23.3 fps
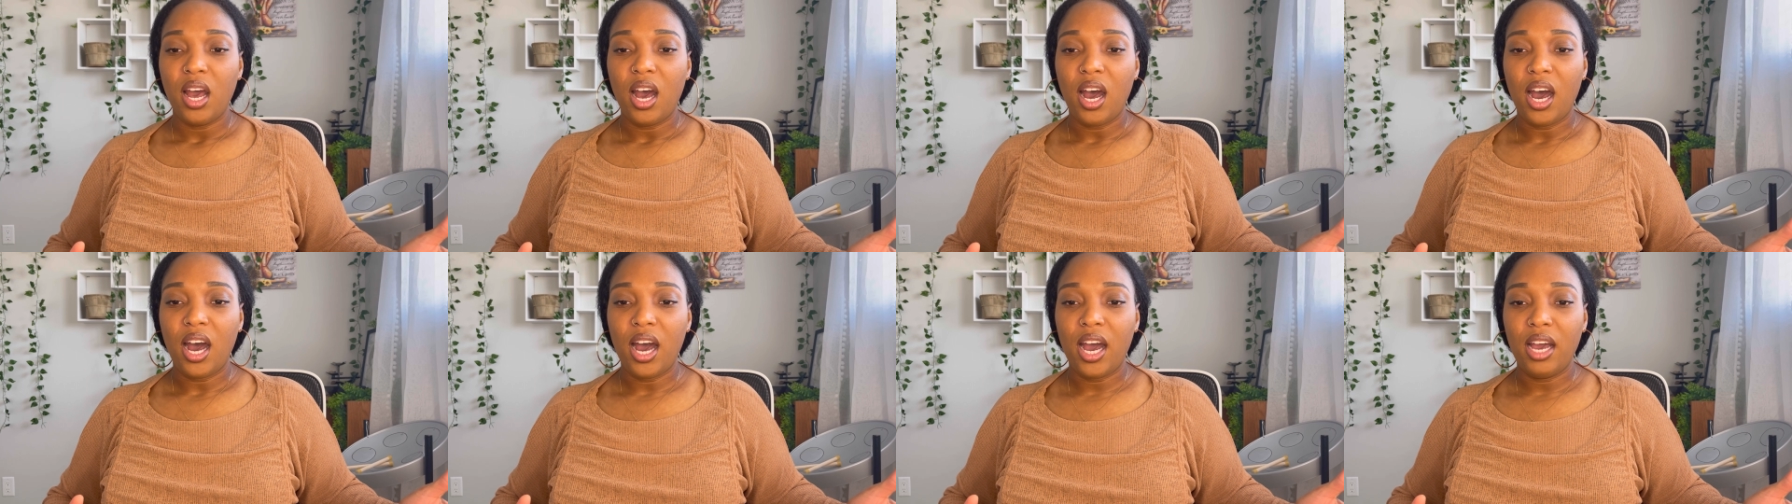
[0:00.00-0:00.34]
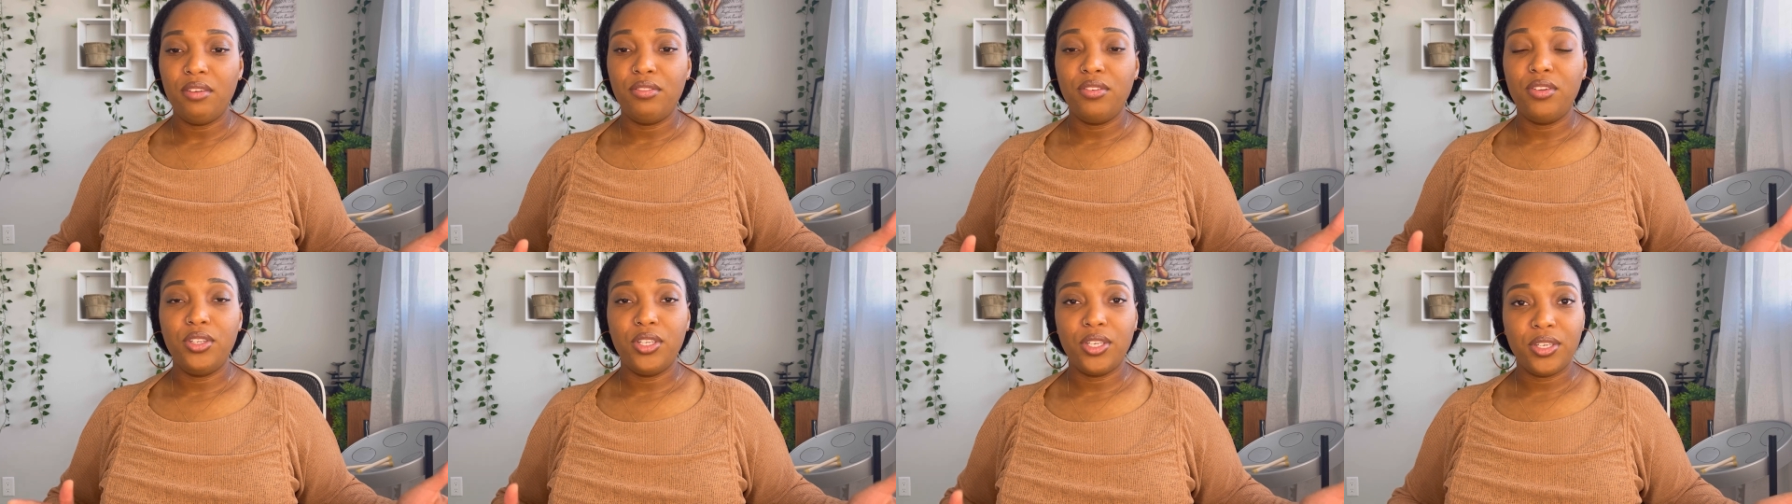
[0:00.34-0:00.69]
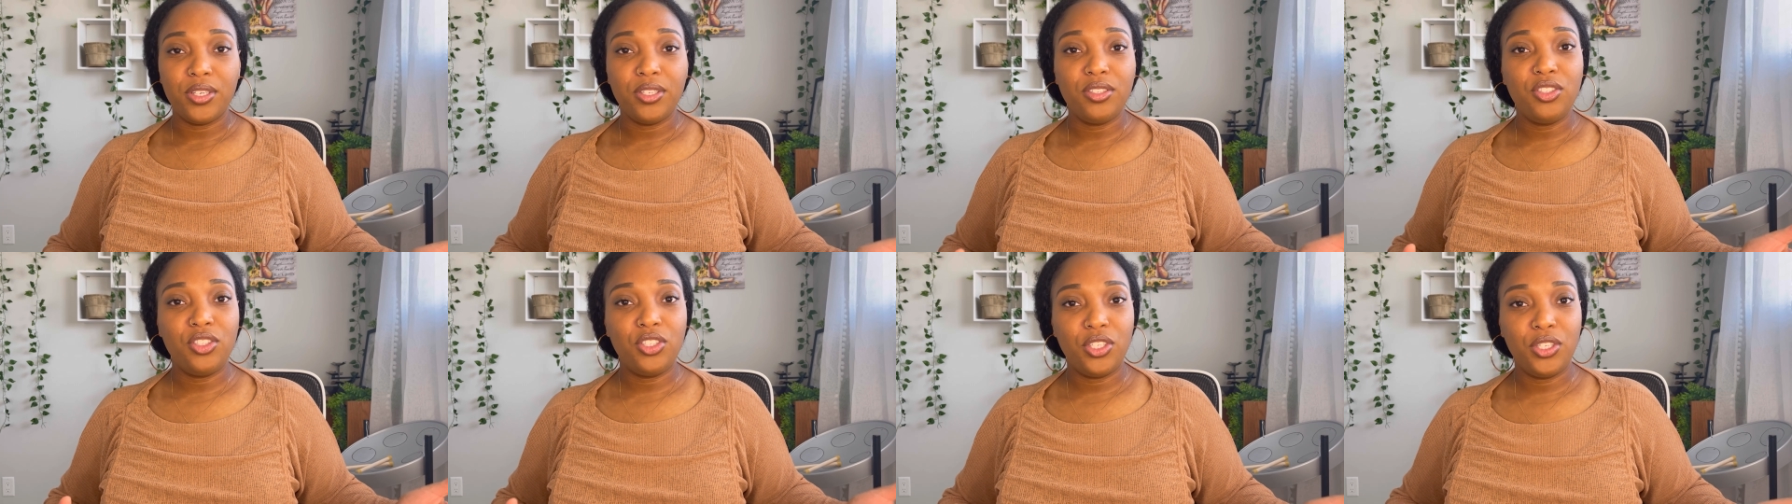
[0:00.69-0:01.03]
I've
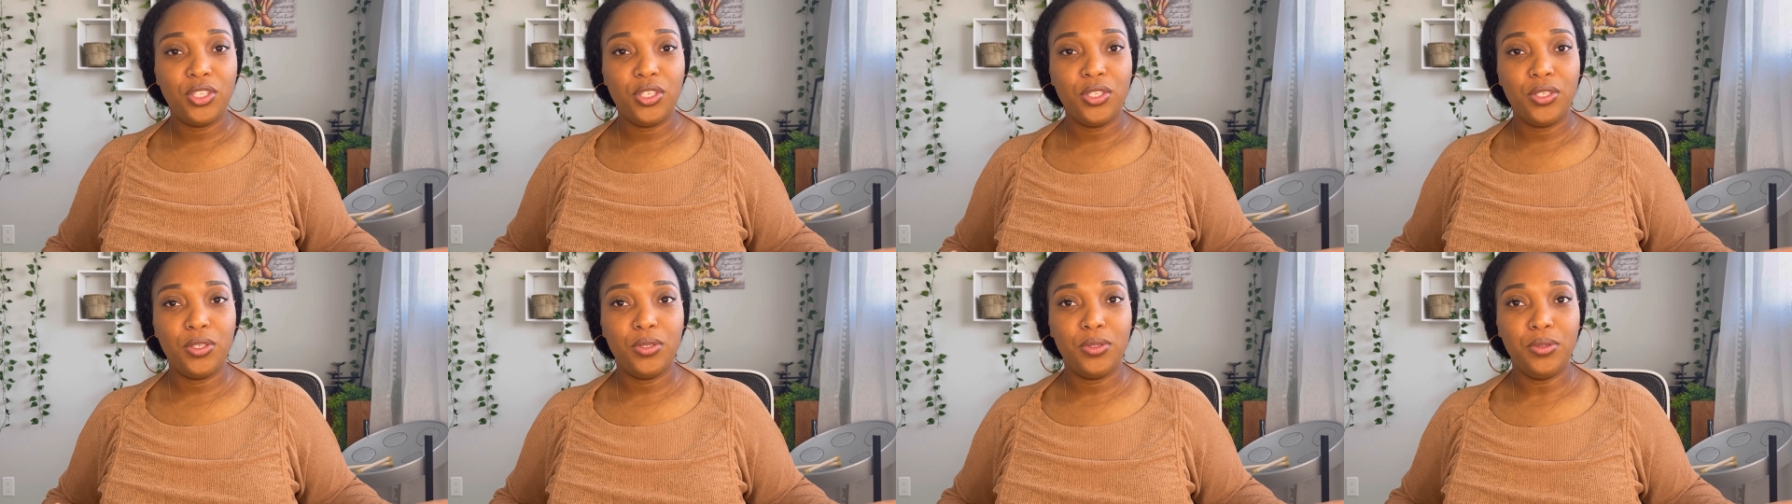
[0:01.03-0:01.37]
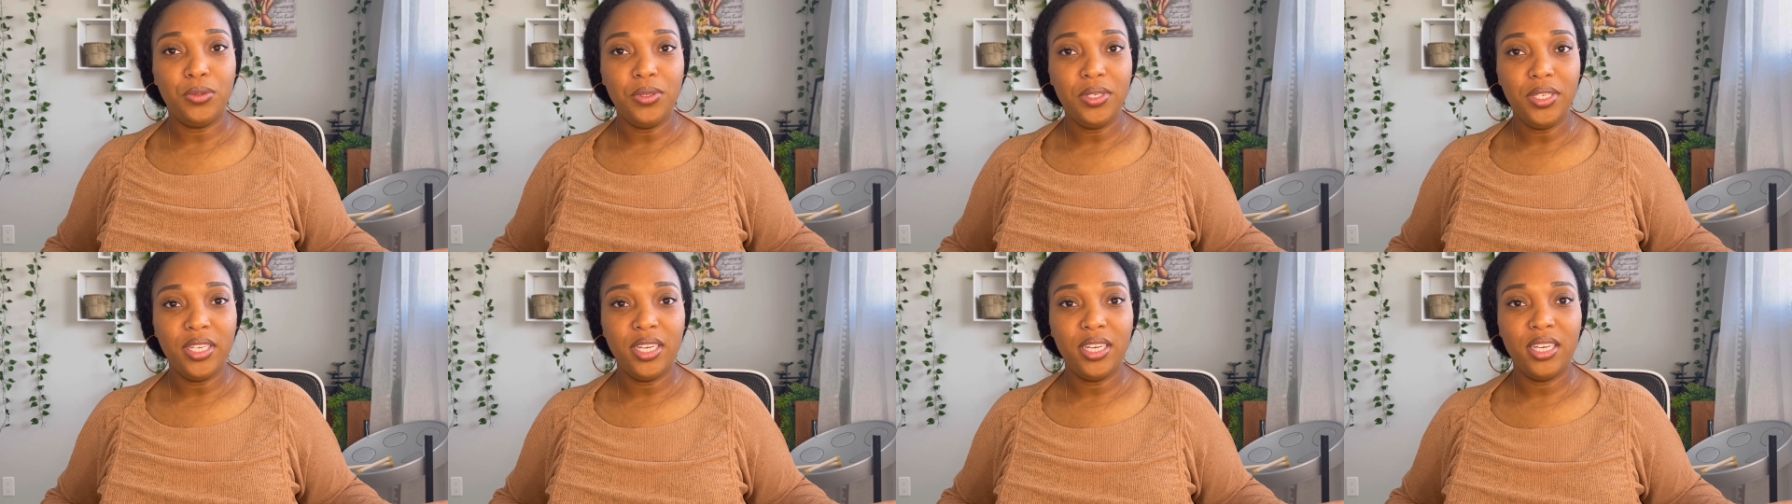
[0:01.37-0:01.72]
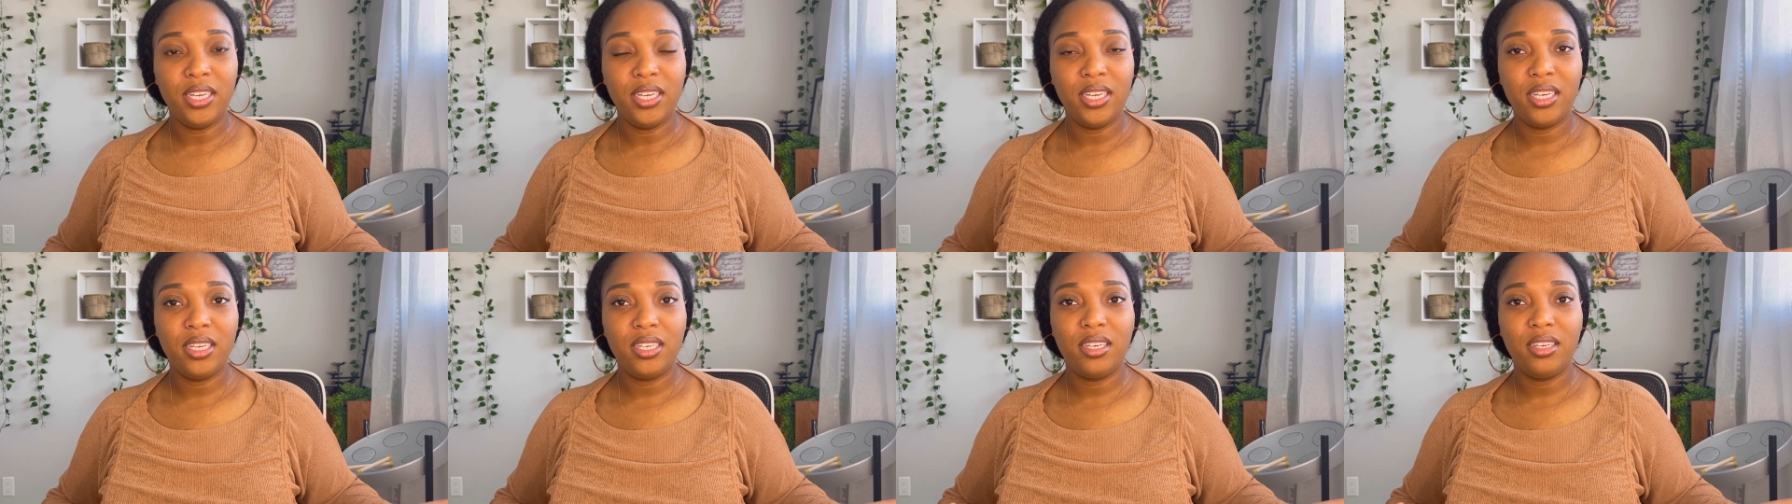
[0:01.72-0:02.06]
learned to
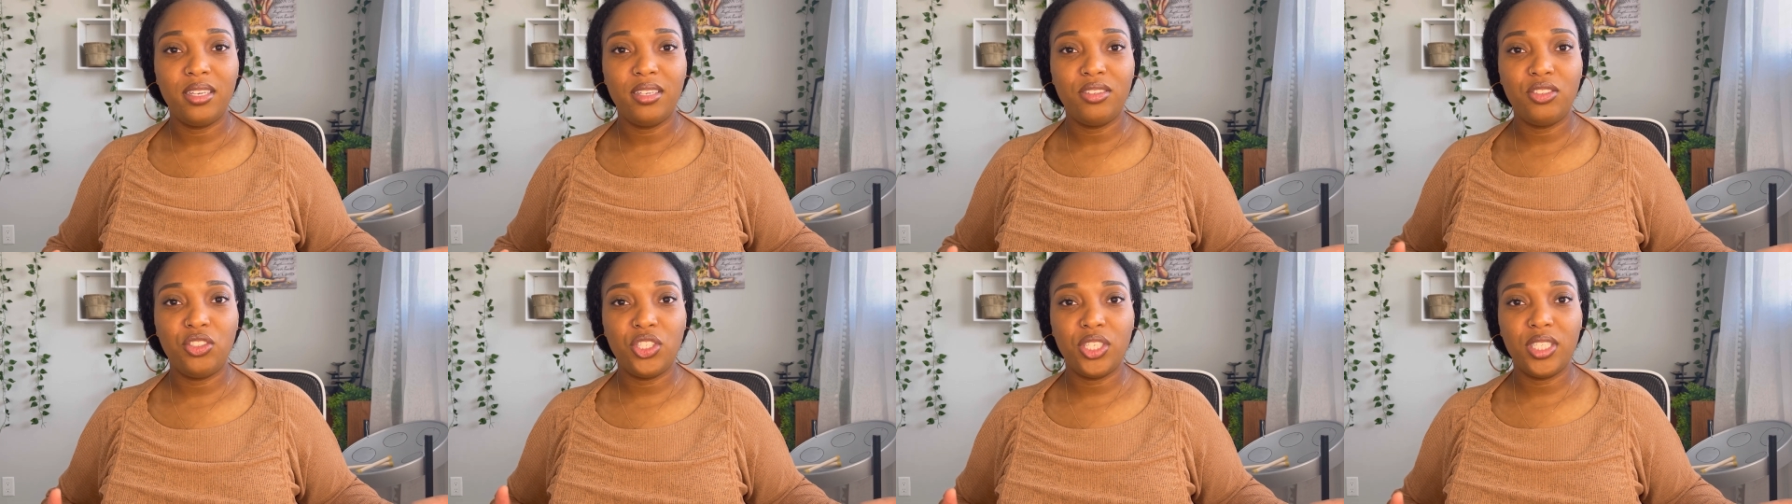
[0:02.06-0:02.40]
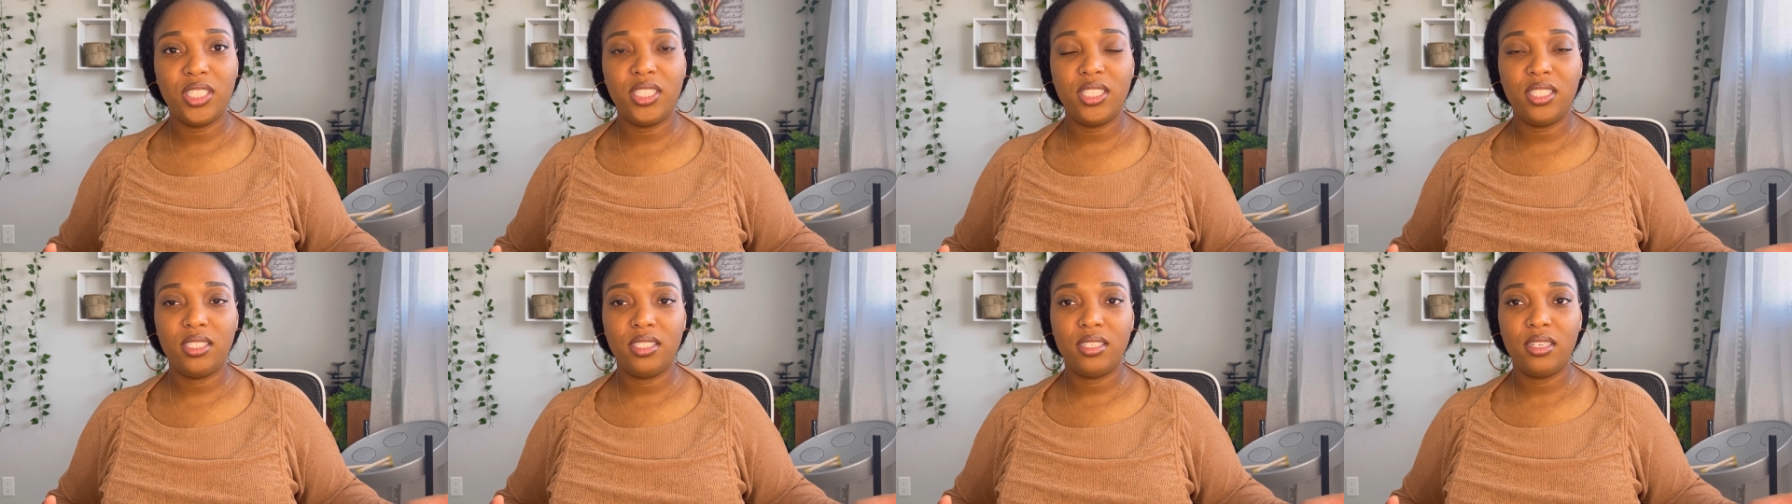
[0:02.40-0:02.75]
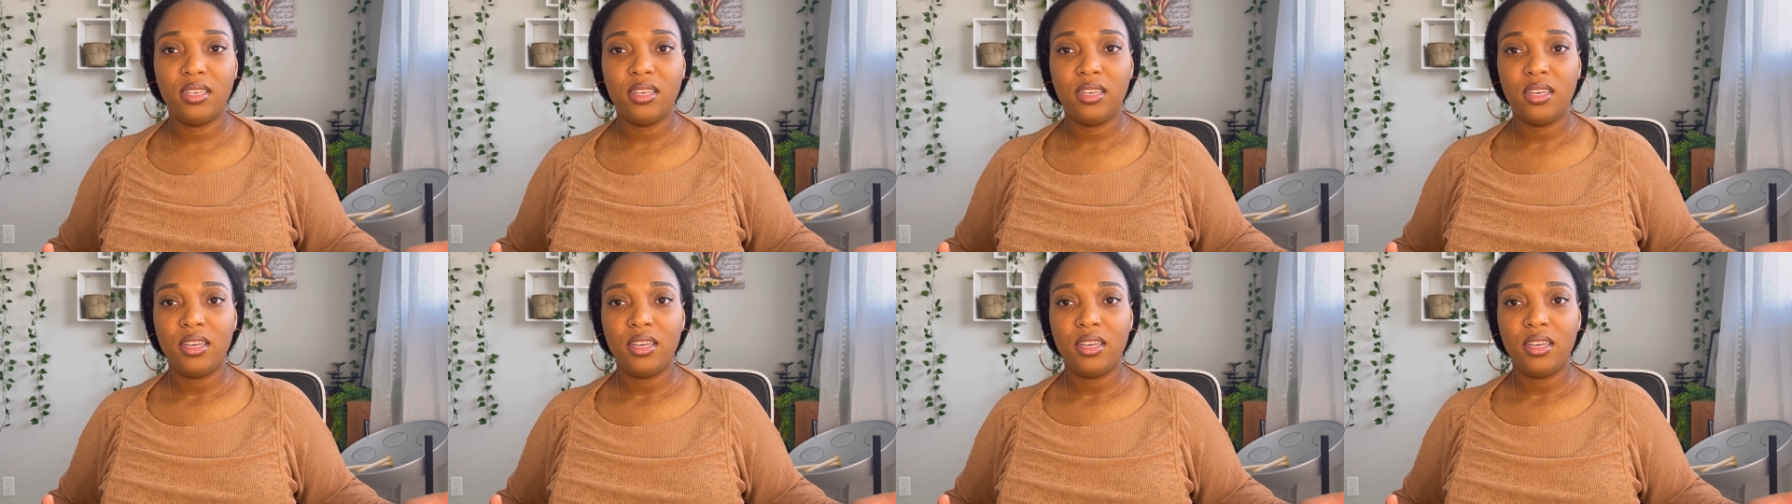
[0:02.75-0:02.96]
just